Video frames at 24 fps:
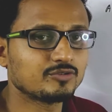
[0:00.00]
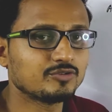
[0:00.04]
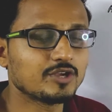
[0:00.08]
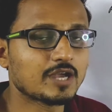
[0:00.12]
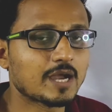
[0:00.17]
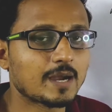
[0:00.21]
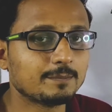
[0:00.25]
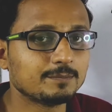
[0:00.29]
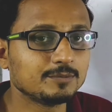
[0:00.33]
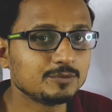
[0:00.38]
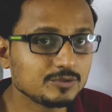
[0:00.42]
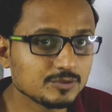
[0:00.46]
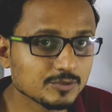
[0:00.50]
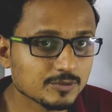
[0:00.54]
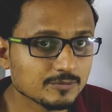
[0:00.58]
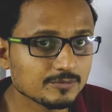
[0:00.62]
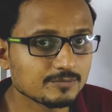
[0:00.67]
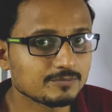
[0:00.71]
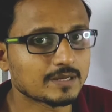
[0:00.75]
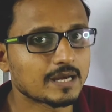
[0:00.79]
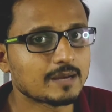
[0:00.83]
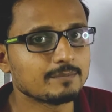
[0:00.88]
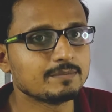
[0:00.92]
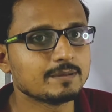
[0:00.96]
we have
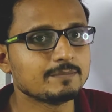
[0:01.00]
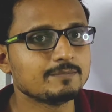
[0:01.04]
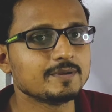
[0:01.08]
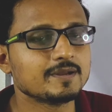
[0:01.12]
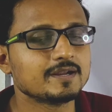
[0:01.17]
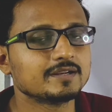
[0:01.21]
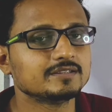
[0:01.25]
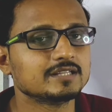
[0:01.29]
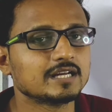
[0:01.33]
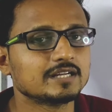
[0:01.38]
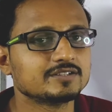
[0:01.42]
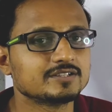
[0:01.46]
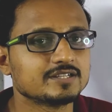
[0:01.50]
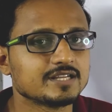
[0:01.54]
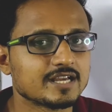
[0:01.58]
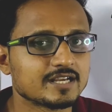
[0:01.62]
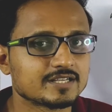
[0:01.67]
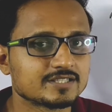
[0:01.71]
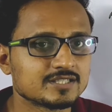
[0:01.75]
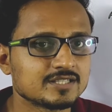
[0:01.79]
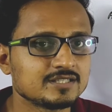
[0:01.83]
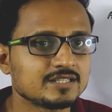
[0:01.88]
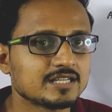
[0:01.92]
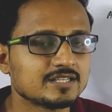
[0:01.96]
to prepare that
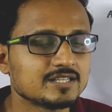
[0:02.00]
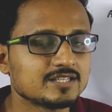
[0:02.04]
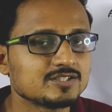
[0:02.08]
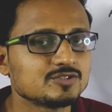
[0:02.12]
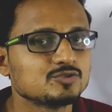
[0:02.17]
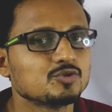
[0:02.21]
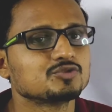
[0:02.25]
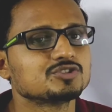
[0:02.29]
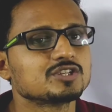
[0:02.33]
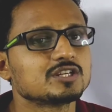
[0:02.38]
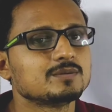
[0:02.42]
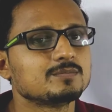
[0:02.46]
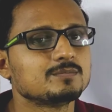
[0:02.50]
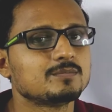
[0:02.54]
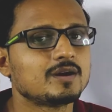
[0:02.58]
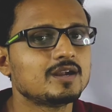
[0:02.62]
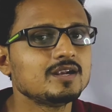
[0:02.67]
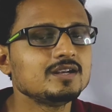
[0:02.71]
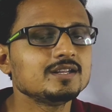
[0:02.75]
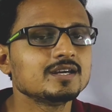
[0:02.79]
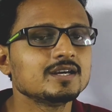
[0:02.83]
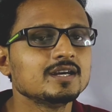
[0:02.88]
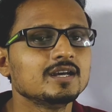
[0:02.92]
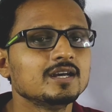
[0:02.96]
reaction, that is
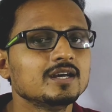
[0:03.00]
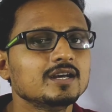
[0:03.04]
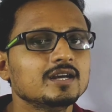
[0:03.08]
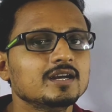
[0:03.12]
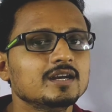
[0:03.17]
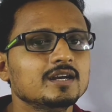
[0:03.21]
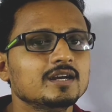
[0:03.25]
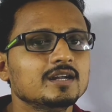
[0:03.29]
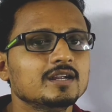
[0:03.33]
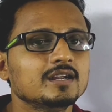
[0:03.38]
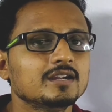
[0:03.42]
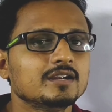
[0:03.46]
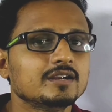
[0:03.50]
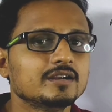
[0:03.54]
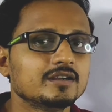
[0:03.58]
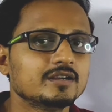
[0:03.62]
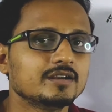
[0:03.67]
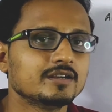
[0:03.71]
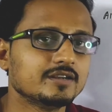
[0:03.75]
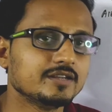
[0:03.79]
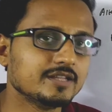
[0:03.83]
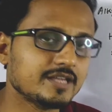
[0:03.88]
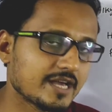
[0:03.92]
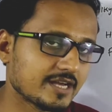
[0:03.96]
Rosenmund
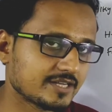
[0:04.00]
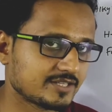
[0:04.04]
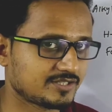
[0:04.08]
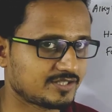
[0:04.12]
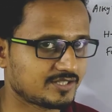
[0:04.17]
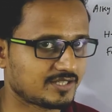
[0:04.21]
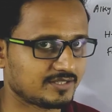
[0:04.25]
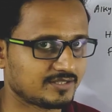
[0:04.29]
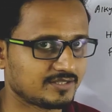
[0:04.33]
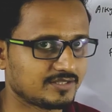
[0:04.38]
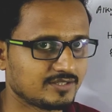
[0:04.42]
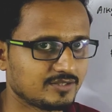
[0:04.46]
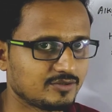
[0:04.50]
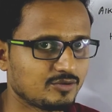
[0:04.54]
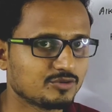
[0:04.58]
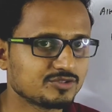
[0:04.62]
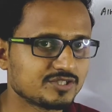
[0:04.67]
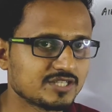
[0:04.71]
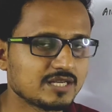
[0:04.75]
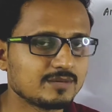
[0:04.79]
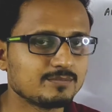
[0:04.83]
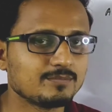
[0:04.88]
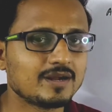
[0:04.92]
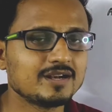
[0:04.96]
reaction.
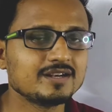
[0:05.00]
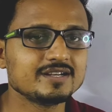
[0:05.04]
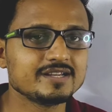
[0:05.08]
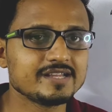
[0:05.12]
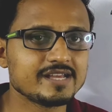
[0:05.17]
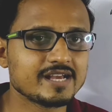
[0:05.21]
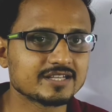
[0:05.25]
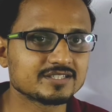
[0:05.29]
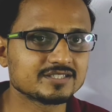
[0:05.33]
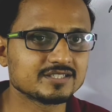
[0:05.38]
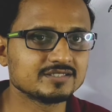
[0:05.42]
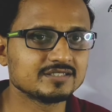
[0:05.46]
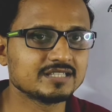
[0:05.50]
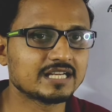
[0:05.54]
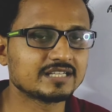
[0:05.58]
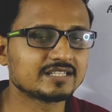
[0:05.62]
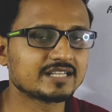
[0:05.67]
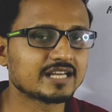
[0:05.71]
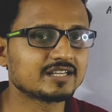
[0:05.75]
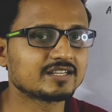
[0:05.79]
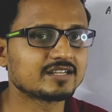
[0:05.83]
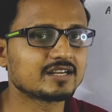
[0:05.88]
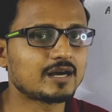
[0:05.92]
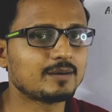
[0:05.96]
Rosenmund reaction, that
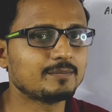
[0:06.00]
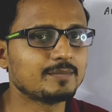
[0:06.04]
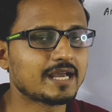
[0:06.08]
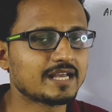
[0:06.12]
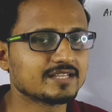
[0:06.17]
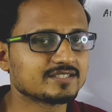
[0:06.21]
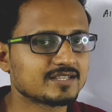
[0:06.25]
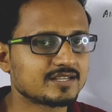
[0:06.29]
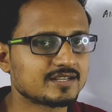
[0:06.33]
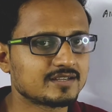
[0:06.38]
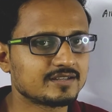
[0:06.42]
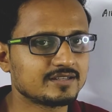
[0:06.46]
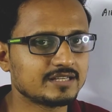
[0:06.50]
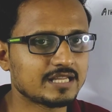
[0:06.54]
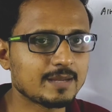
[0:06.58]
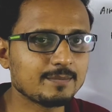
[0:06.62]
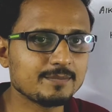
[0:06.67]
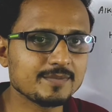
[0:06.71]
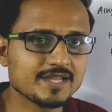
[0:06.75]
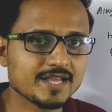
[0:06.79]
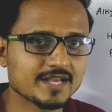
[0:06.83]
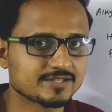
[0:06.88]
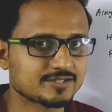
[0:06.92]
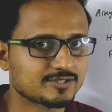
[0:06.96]
can come as a name
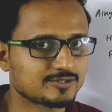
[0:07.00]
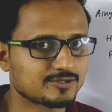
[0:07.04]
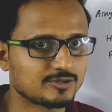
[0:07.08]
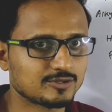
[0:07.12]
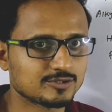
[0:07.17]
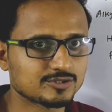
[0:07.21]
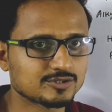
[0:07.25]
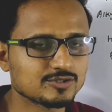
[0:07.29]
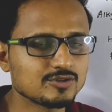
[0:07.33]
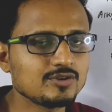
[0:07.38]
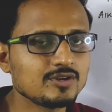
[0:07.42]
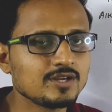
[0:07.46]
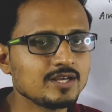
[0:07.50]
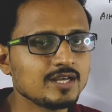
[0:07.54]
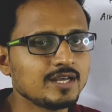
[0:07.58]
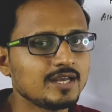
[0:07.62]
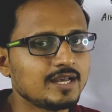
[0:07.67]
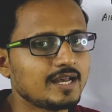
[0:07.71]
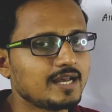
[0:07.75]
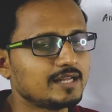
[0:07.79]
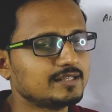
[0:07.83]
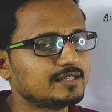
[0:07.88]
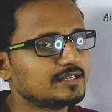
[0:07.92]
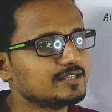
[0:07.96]
reaction also,
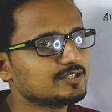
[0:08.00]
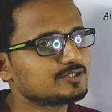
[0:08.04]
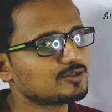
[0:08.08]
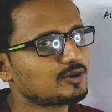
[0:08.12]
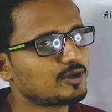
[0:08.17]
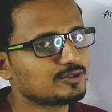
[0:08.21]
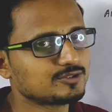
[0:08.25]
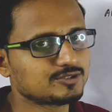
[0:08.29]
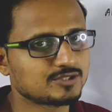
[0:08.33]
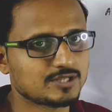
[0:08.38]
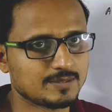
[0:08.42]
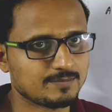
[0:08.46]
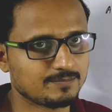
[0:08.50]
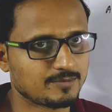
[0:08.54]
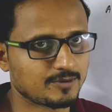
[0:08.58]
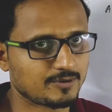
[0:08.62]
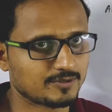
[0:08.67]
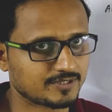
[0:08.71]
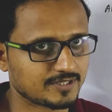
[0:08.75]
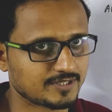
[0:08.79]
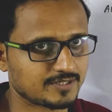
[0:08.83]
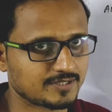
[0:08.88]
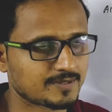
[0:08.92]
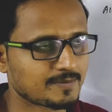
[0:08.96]
and that is also
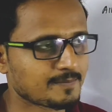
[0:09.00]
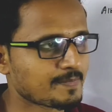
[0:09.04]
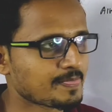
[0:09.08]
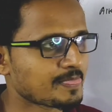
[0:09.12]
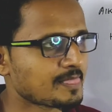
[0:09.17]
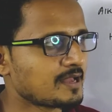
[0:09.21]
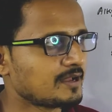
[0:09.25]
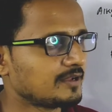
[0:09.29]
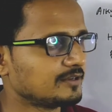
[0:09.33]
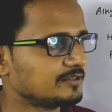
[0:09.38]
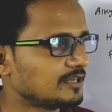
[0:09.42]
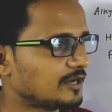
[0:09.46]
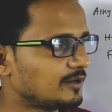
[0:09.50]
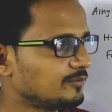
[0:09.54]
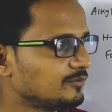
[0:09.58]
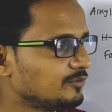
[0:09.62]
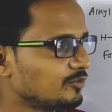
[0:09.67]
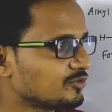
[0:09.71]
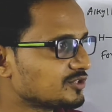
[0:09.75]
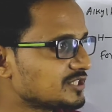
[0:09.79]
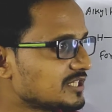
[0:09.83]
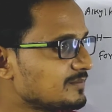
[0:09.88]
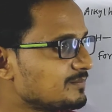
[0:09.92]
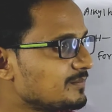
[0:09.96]
important. Now
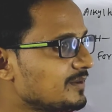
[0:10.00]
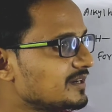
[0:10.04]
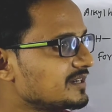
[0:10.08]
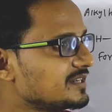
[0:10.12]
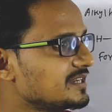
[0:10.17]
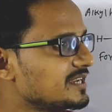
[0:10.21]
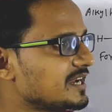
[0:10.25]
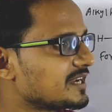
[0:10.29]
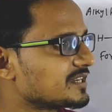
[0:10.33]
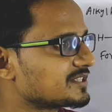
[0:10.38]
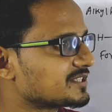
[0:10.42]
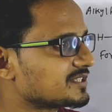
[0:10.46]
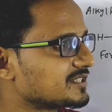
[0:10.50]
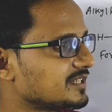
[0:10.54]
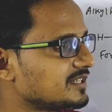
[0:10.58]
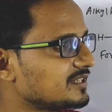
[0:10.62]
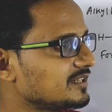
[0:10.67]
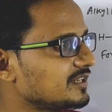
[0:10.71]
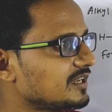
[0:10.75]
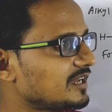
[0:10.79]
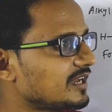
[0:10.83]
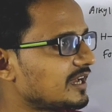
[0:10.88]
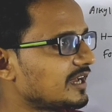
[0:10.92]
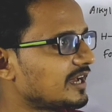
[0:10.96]
Rosenmund
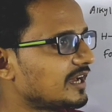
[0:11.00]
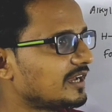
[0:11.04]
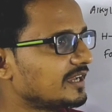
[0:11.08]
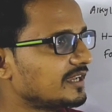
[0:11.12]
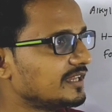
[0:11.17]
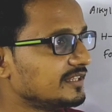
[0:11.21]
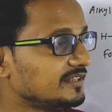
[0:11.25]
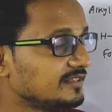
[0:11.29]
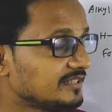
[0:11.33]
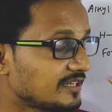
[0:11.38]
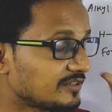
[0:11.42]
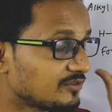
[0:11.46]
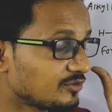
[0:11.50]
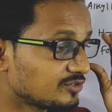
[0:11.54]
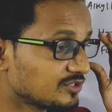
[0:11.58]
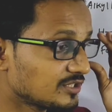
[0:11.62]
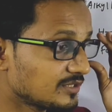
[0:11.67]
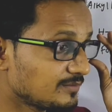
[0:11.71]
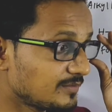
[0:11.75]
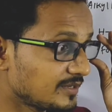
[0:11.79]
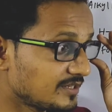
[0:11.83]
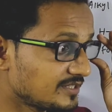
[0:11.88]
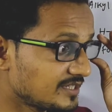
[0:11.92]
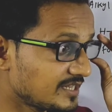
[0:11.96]
reaction, in the
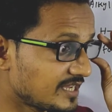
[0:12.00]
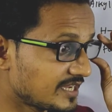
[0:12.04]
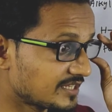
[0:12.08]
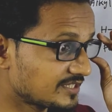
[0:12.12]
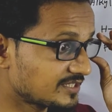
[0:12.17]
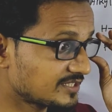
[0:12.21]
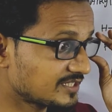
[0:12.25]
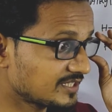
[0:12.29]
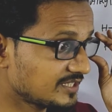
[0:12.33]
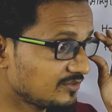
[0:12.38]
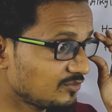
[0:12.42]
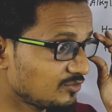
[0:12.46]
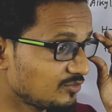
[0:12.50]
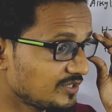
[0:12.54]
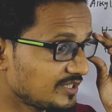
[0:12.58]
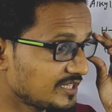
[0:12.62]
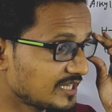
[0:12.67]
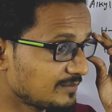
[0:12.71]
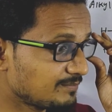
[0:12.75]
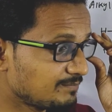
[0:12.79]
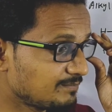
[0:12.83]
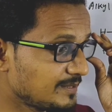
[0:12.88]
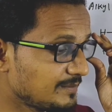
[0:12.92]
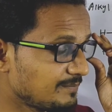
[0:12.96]
Rosenmund reaction we
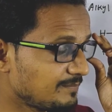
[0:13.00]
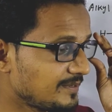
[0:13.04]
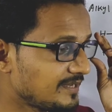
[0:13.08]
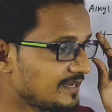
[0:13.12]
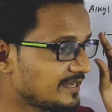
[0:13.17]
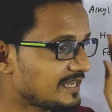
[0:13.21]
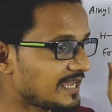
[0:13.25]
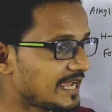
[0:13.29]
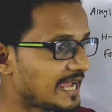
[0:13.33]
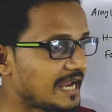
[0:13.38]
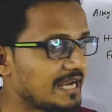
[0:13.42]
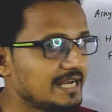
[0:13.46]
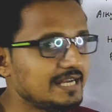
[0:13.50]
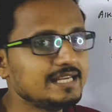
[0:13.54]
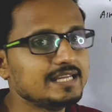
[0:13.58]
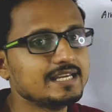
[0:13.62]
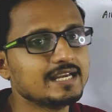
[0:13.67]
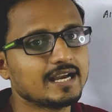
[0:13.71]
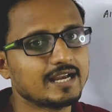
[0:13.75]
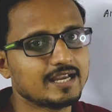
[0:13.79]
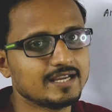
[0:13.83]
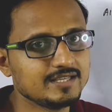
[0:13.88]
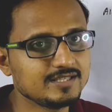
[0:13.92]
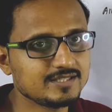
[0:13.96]
can prepare
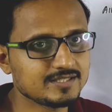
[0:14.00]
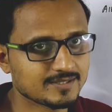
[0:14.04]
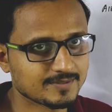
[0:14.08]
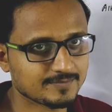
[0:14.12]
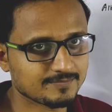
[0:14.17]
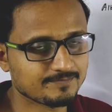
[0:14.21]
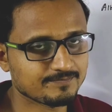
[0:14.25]
aldehyde.